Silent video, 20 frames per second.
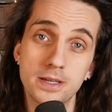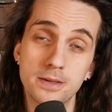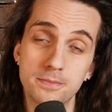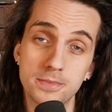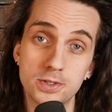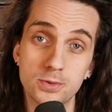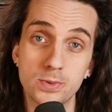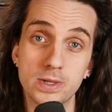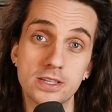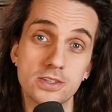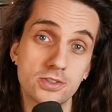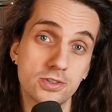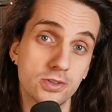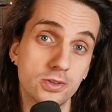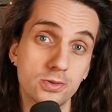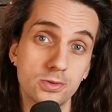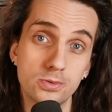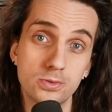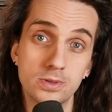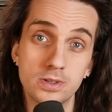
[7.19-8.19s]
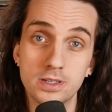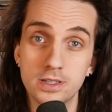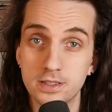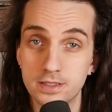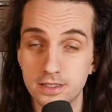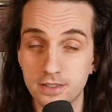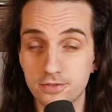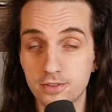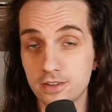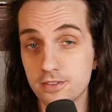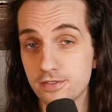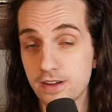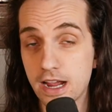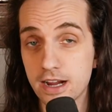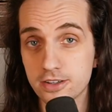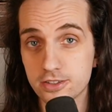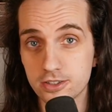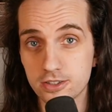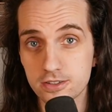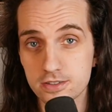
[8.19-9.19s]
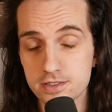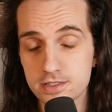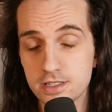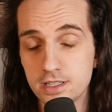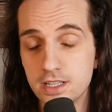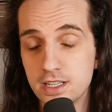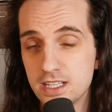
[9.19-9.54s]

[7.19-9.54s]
between two different factors.